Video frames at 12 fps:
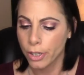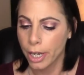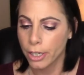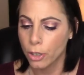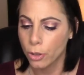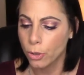I
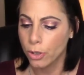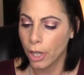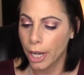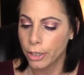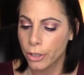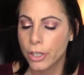use
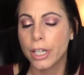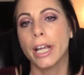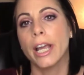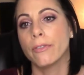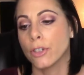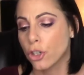liners that I
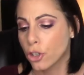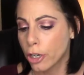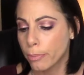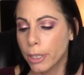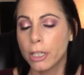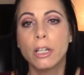have to
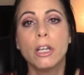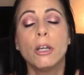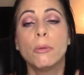sharpen